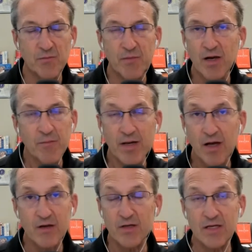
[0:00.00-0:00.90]
you may or may
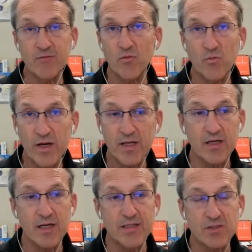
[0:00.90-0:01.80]
not even
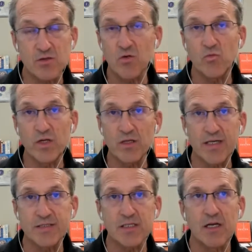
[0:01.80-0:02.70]
recognize it or
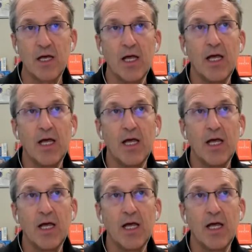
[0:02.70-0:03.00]
realize it.